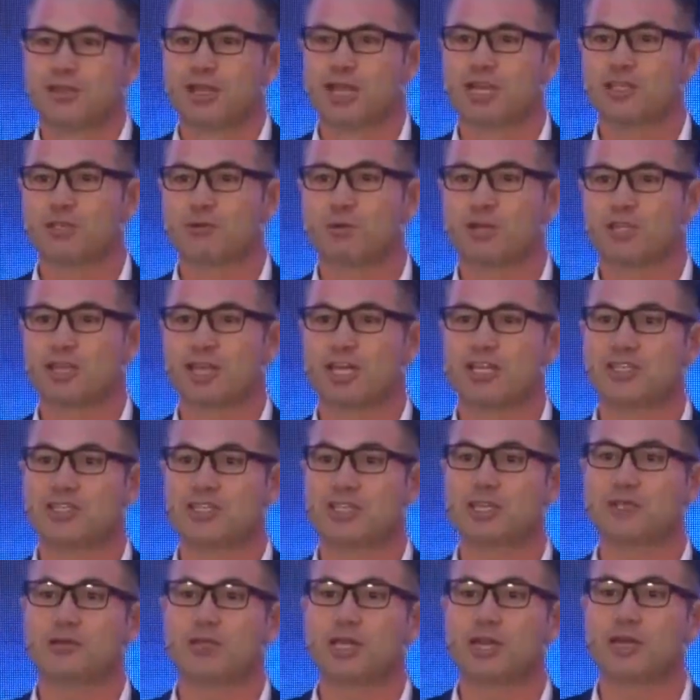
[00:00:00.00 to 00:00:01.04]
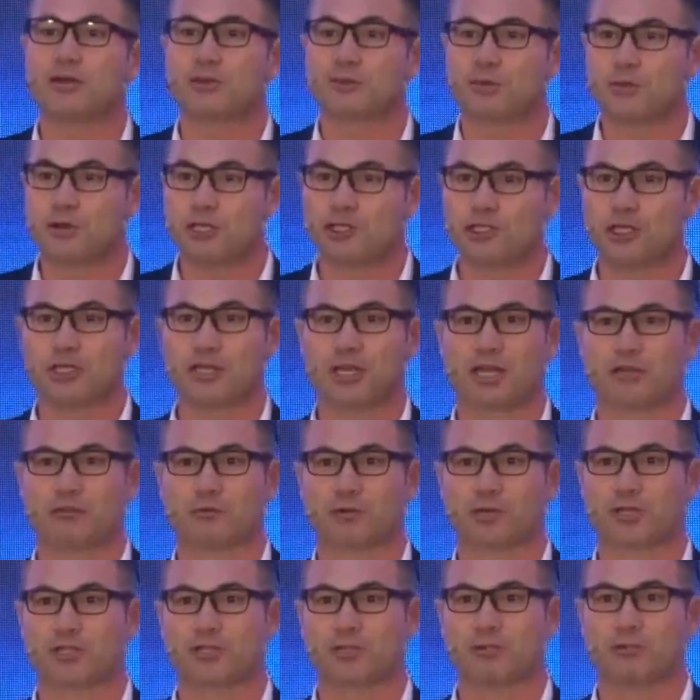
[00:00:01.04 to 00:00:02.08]
as what I see today on 3G
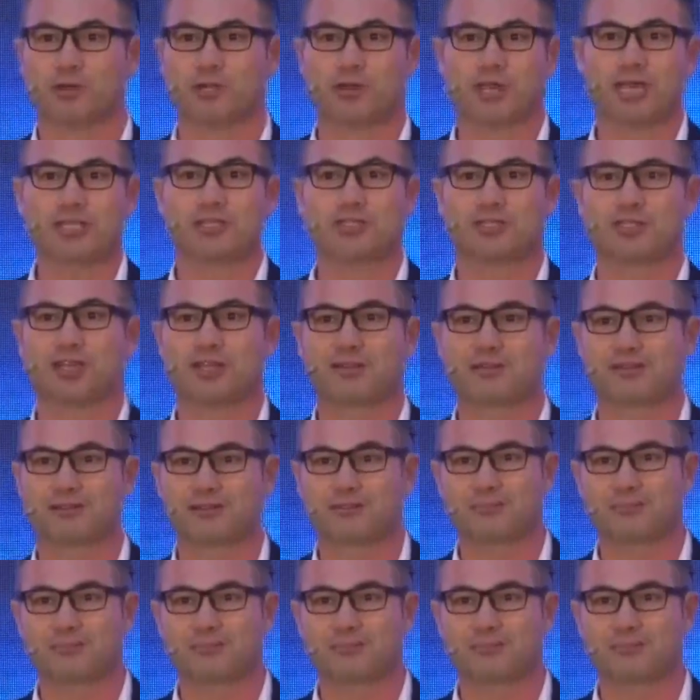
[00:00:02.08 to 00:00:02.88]
networks. Well, that's not